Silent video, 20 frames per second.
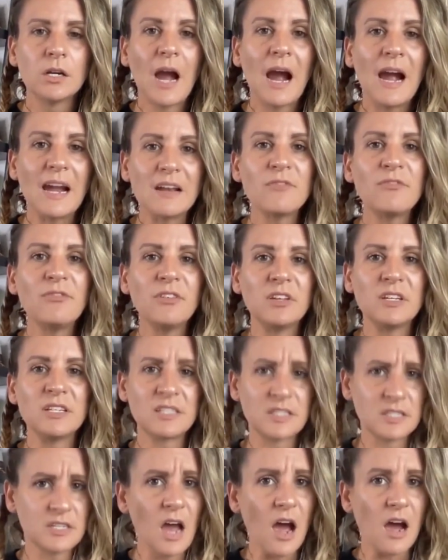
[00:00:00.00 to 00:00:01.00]
kind of feeling
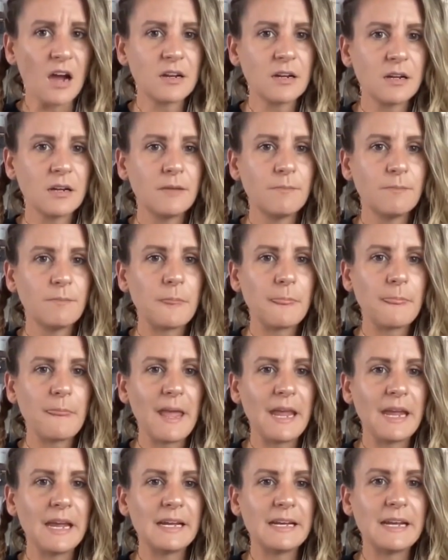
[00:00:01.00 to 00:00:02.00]
stuck.
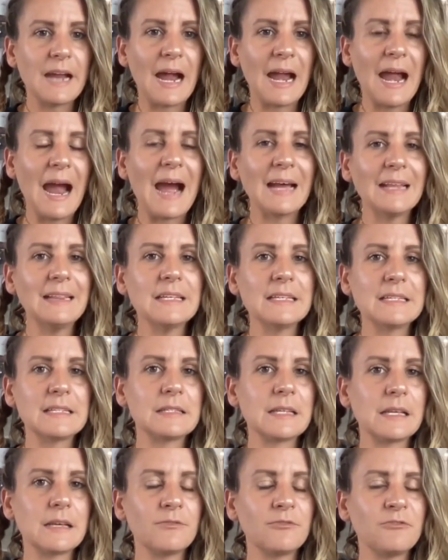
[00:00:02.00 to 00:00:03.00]
And I had this
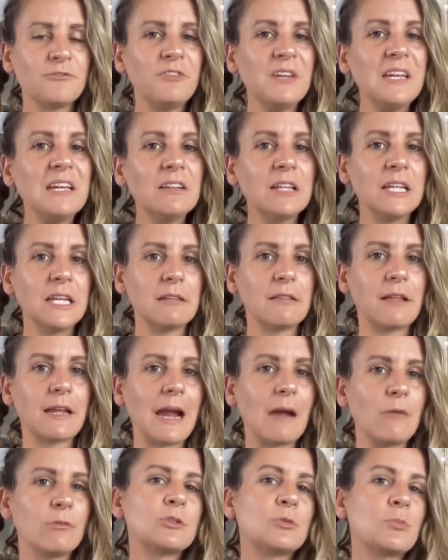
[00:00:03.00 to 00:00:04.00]
feeling like
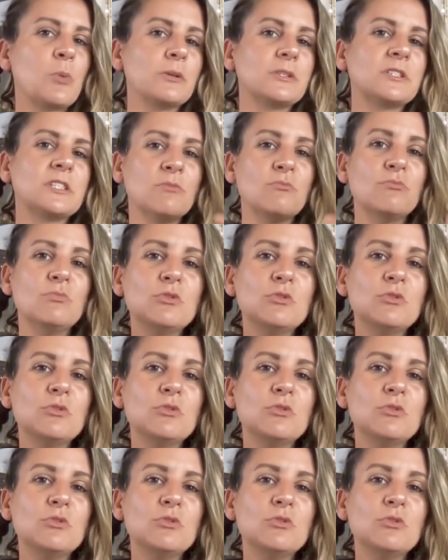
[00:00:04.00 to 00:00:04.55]
I was supposed to